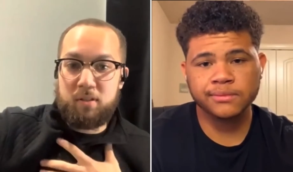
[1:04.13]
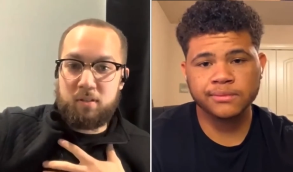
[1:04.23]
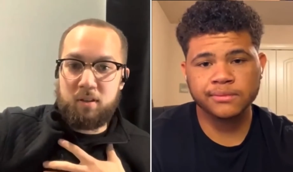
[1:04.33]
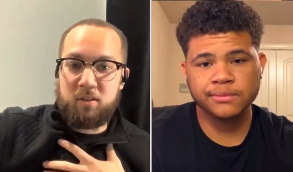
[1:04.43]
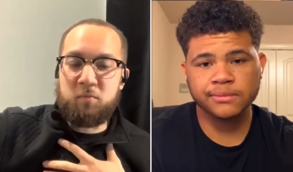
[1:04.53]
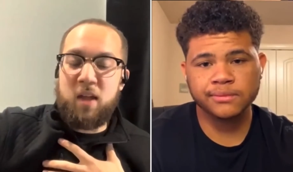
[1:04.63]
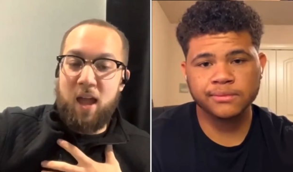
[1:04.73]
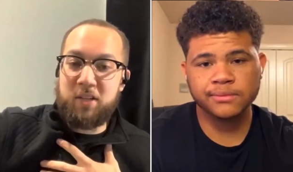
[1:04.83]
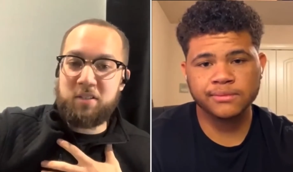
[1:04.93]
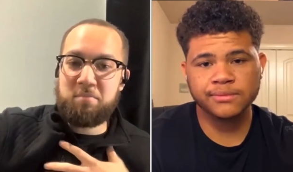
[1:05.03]
Speaker 1: because we
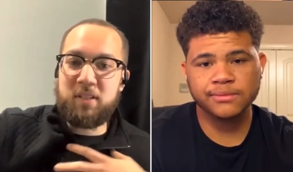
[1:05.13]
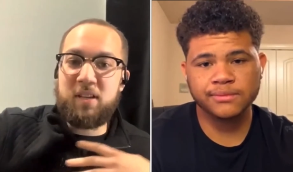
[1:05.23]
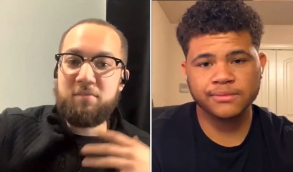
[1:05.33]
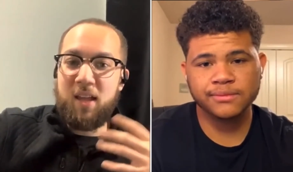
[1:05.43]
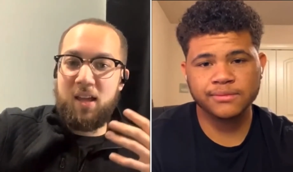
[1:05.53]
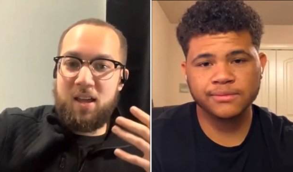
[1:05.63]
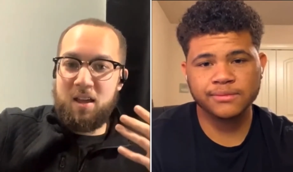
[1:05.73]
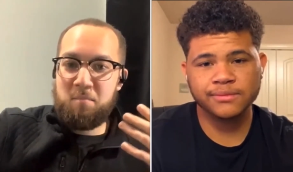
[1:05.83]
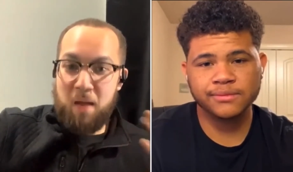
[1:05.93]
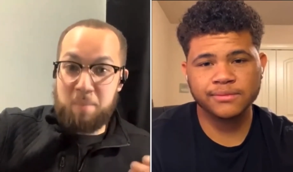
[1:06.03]
actually believe that
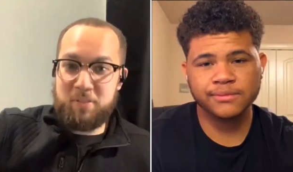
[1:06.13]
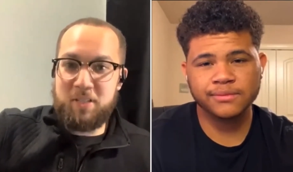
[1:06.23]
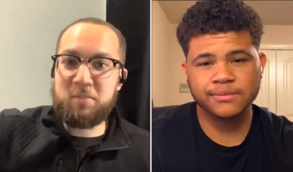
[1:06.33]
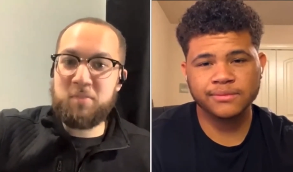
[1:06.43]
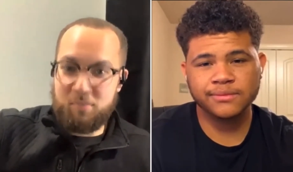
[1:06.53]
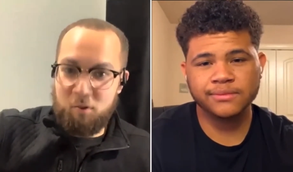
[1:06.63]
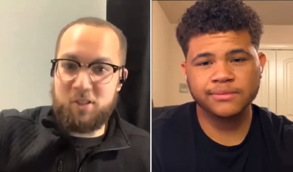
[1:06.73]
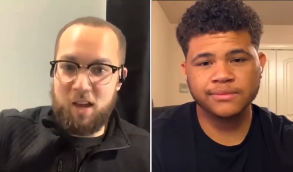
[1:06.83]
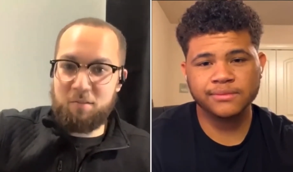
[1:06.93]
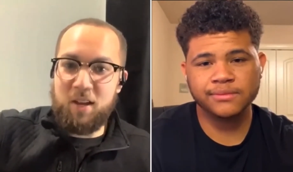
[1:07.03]
baptism is for
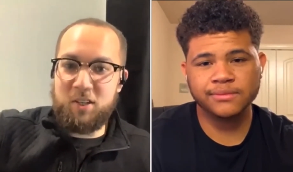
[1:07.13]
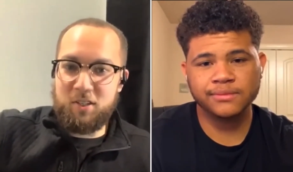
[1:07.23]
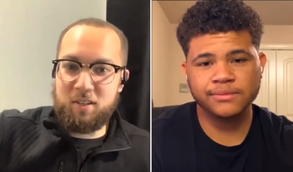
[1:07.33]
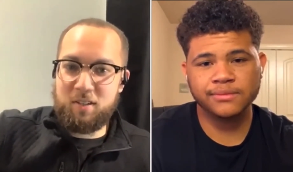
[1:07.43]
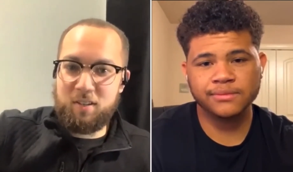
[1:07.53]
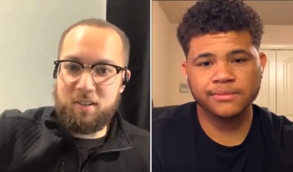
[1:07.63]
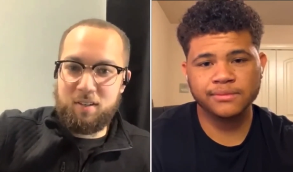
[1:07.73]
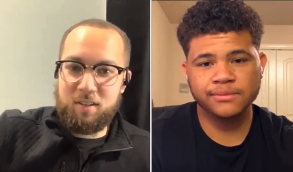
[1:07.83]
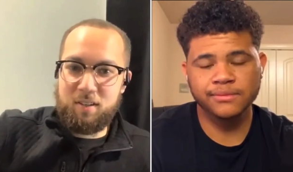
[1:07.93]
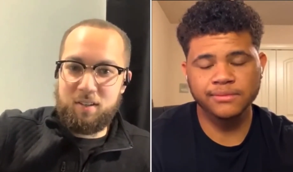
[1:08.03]
salvation.
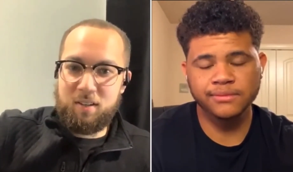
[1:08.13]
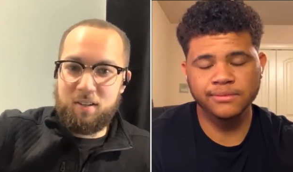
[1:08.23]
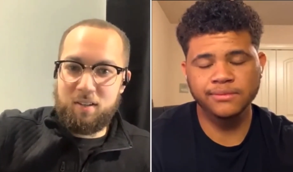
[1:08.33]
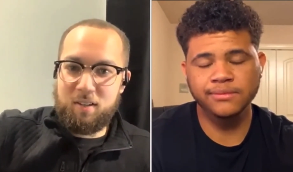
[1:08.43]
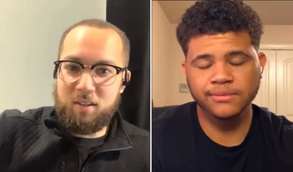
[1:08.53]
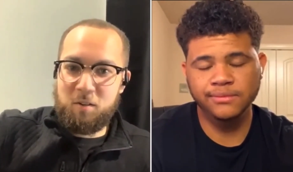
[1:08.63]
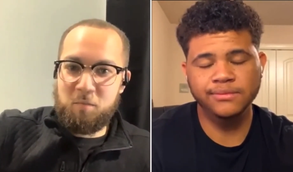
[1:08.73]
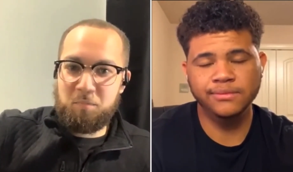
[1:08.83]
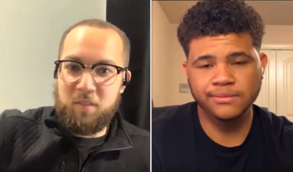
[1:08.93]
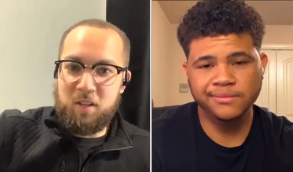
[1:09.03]
Mm-hmm.
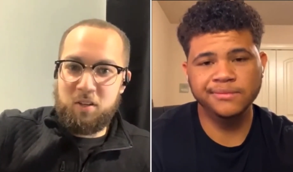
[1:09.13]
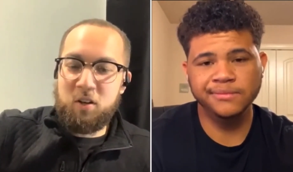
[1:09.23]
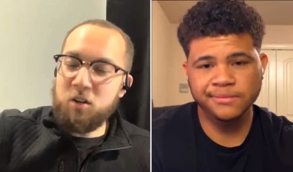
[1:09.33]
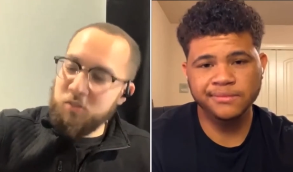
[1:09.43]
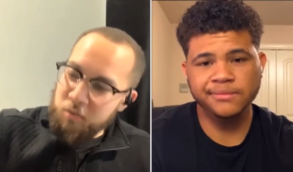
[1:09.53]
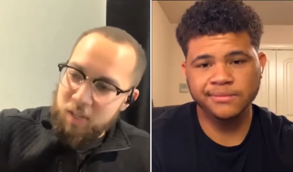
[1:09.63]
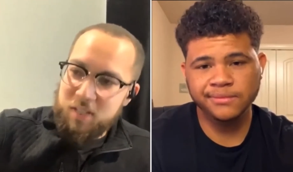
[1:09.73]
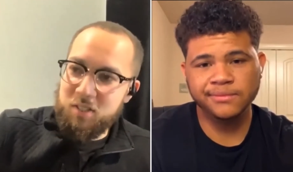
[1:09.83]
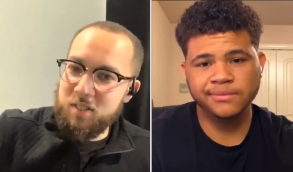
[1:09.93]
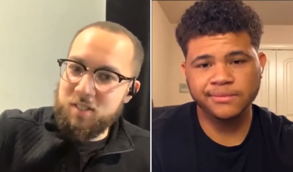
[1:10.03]
You know, so that's
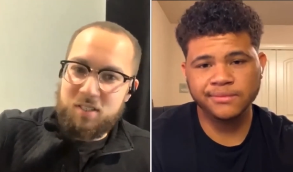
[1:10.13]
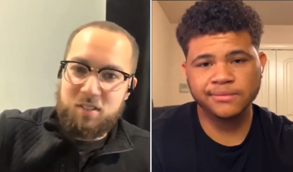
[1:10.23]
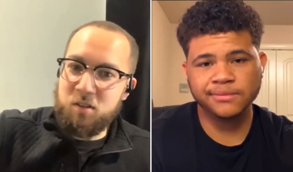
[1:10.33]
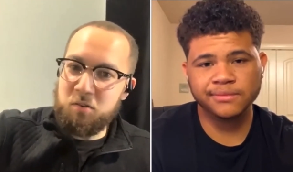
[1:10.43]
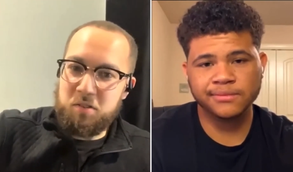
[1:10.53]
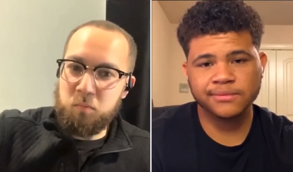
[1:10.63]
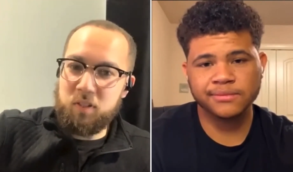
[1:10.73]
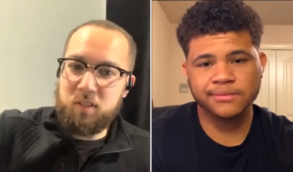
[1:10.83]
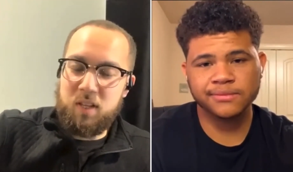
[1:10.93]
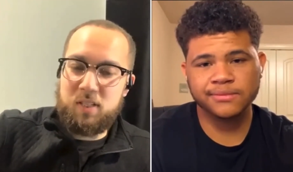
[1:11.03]
just you know some of the
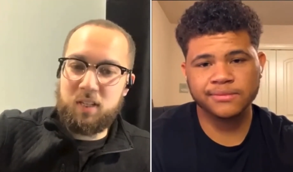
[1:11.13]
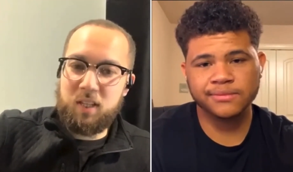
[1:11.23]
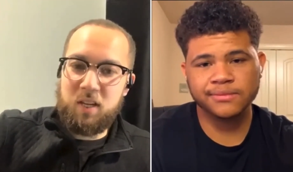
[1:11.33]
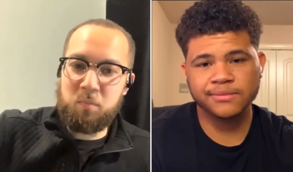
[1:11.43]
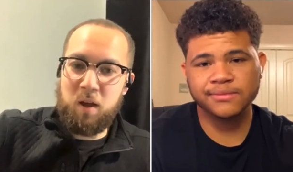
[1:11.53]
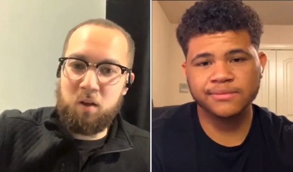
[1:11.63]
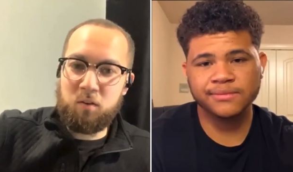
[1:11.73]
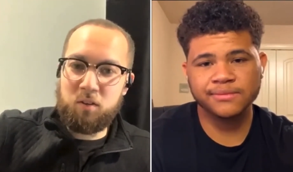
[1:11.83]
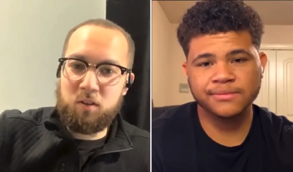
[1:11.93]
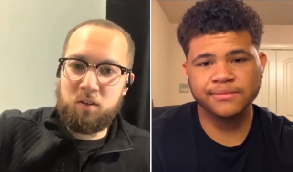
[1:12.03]
things I think about
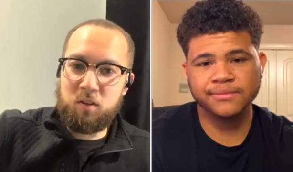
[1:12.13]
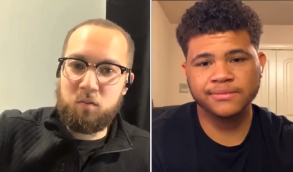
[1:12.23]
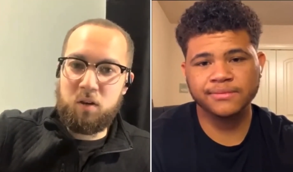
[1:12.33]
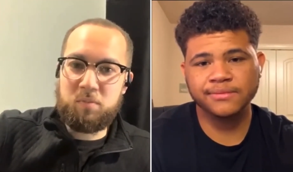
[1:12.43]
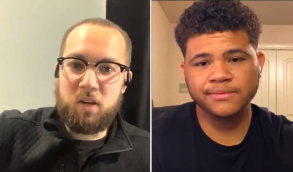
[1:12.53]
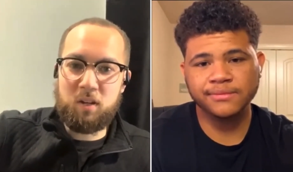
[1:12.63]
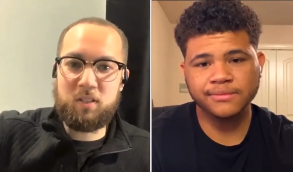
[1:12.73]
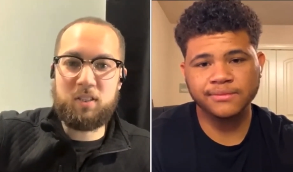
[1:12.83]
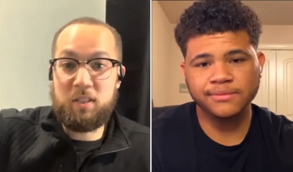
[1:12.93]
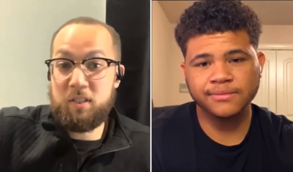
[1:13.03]
when I'm talking to
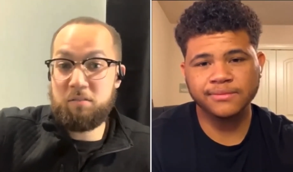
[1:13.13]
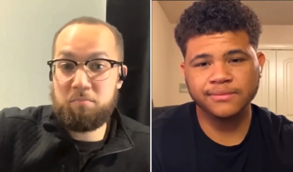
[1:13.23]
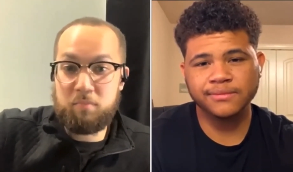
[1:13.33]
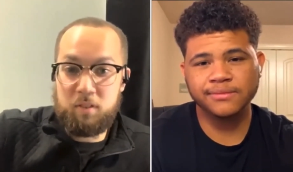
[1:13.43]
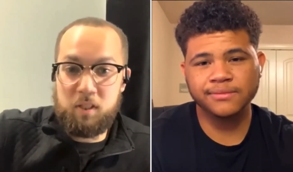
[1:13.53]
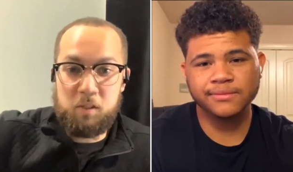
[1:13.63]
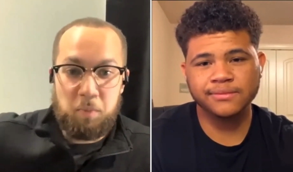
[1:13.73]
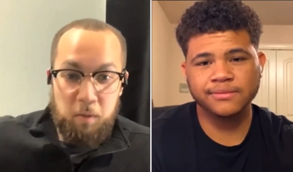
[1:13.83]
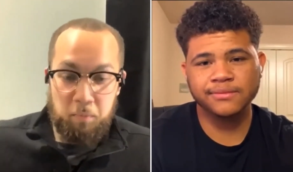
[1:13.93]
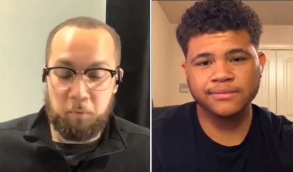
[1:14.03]
these to these people.